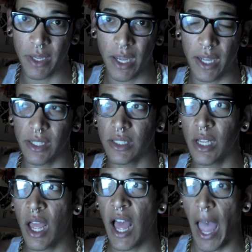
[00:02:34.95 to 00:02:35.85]
because
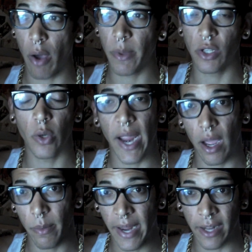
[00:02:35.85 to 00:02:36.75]
I'll be
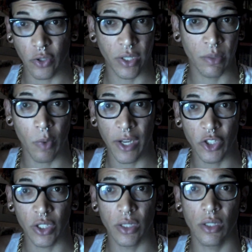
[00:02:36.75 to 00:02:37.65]
answering some
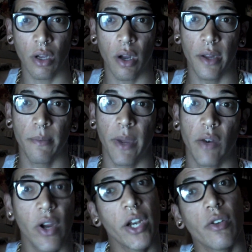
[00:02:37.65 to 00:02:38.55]
questions on my
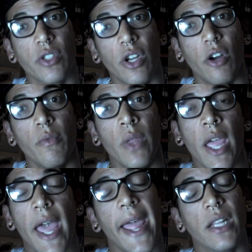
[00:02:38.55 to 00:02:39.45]
radio show,
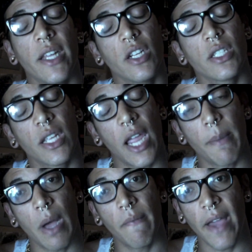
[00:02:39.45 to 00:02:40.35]
Heyitszaners
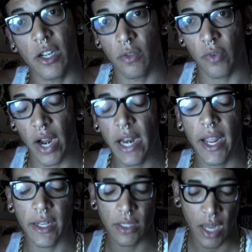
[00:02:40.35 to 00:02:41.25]
K-pop Fashion
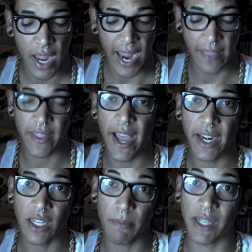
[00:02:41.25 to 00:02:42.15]
Fridays, and
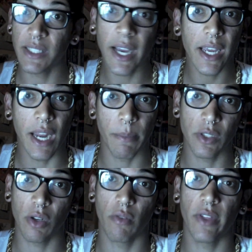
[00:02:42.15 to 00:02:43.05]
that is my second
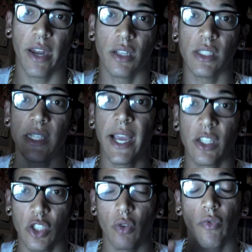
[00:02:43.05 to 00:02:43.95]
episode of that is
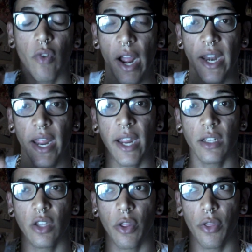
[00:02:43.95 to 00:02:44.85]
next Friday,
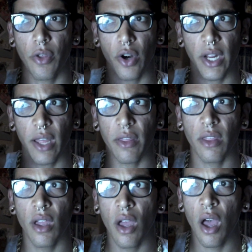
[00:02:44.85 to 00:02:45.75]
the 30th,
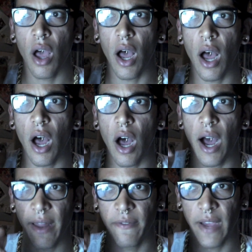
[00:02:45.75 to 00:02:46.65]

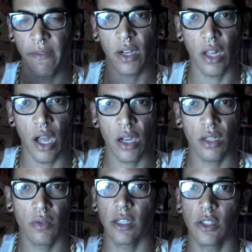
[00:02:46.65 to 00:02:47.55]
at 5
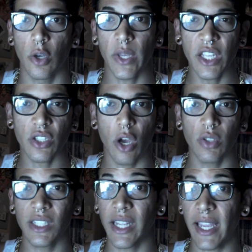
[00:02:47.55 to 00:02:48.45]
o'clock. So East
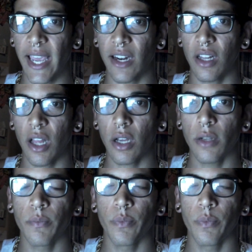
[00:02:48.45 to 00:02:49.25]
Coast, it's like 8 o'clock.